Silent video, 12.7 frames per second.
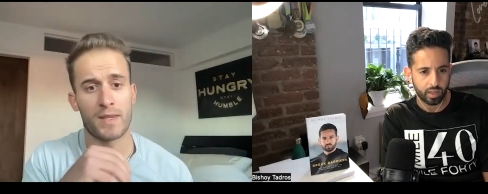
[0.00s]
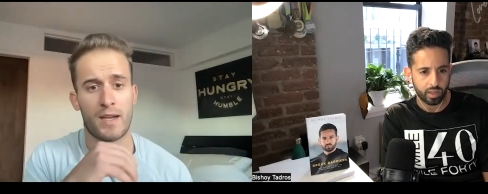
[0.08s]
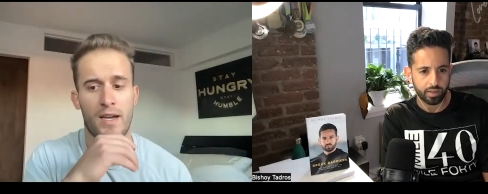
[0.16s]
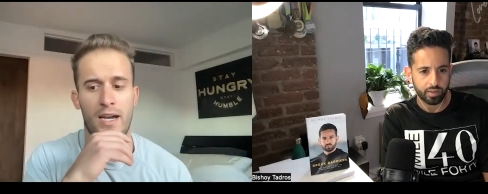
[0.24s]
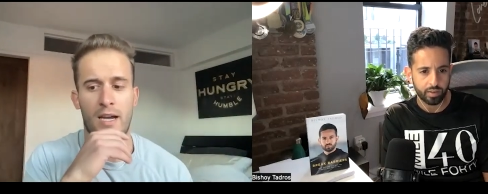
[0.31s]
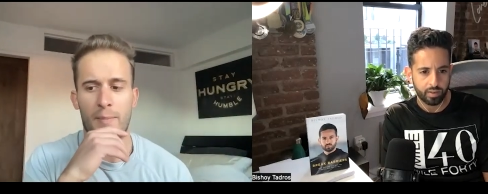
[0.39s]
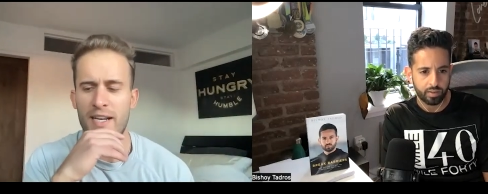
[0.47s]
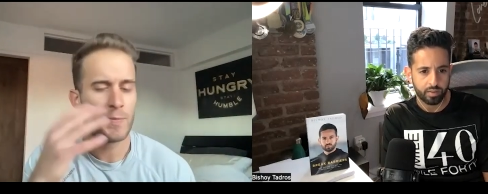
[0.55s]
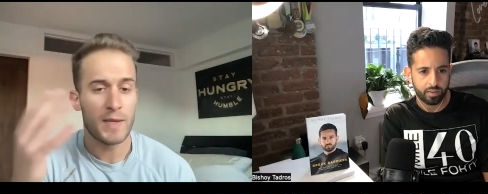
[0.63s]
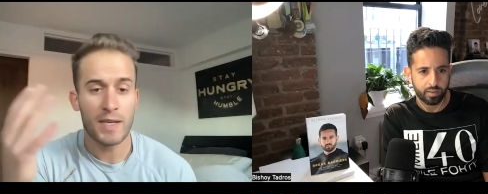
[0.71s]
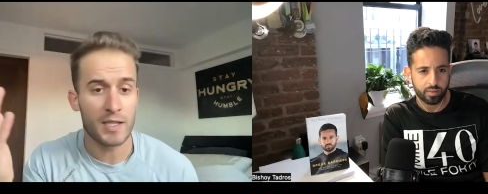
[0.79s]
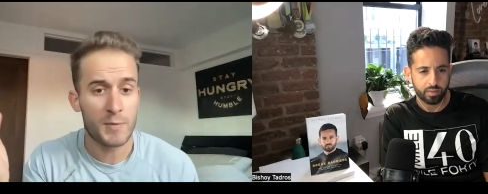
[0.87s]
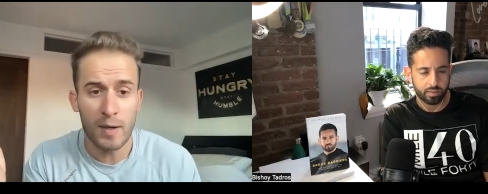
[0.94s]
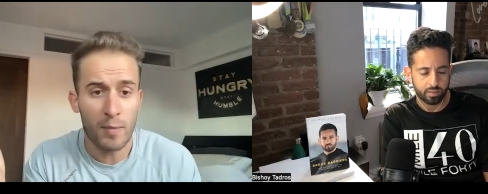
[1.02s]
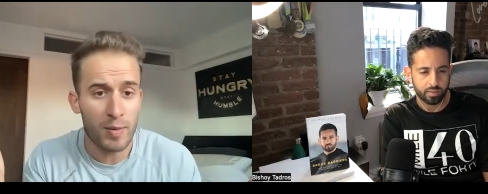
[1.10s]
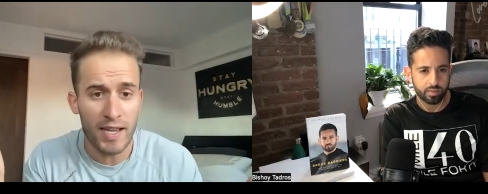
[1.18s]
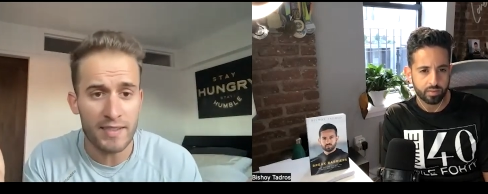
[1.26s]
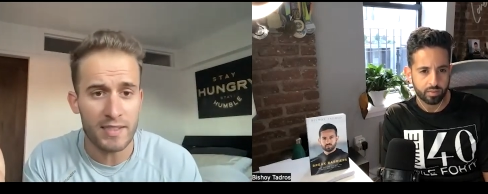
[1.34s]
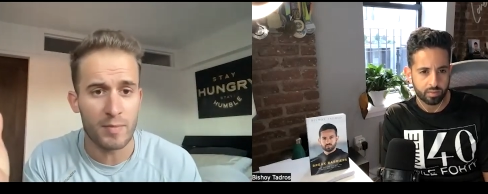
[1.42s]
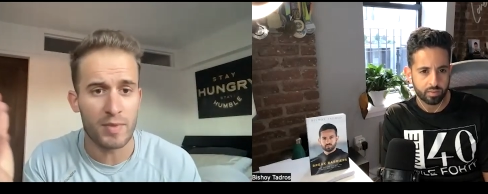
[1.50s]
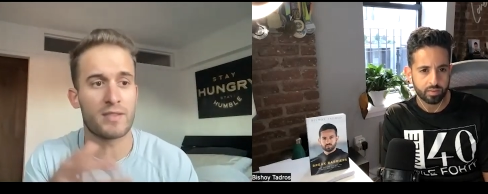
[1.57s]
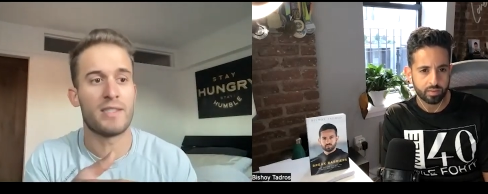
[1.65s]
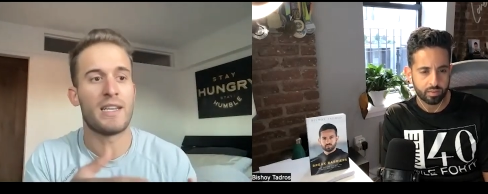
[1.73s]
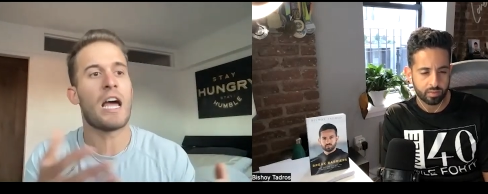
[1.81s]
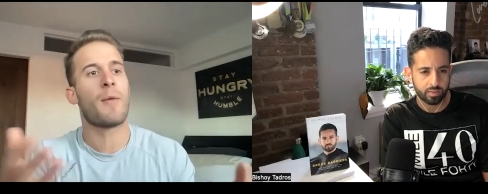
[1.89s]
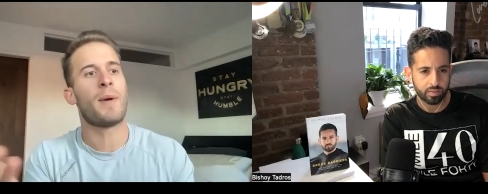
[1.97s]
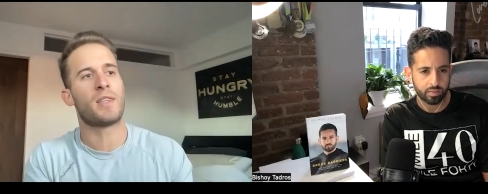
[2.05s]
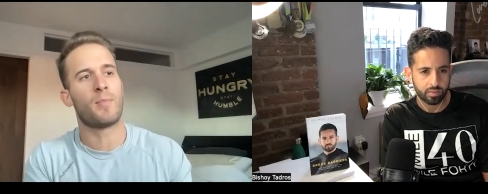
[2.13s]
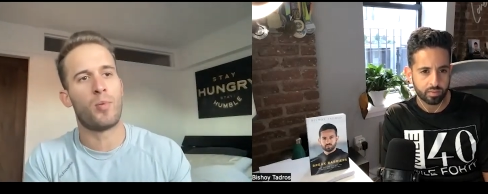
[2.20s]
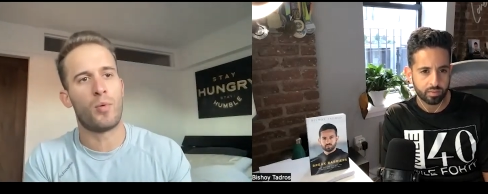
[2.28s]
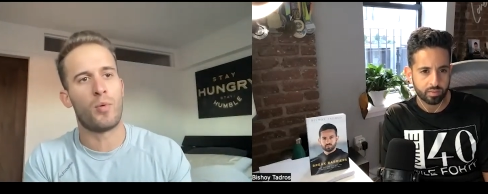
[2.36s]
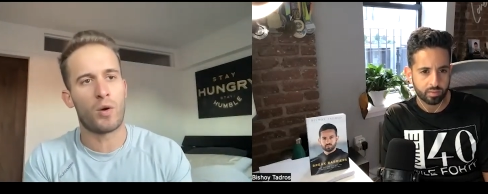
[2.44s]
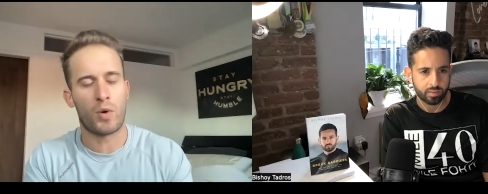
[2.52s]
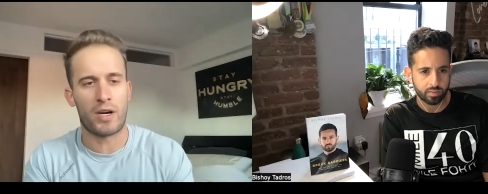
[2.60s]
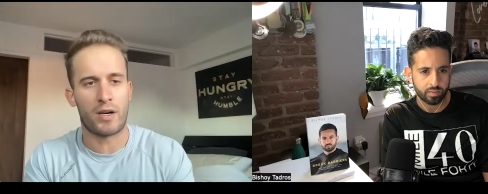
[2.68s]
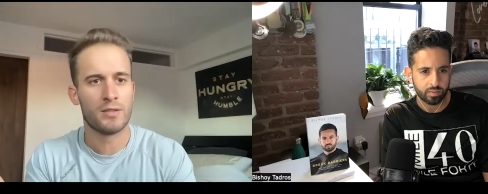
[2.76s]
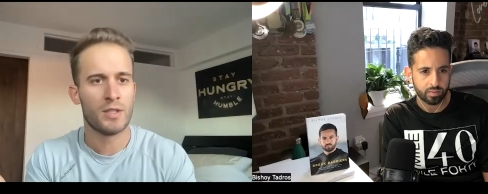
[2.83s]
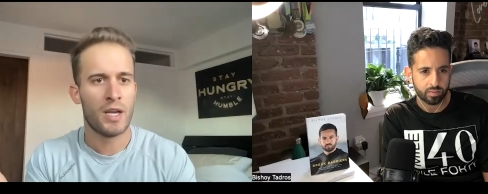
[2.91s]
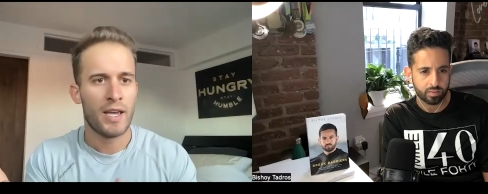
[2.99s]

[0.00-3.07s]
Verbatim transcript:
Speaker 1: Uh-huh. Um, and it's been it's been a blessing because now I'm at the point where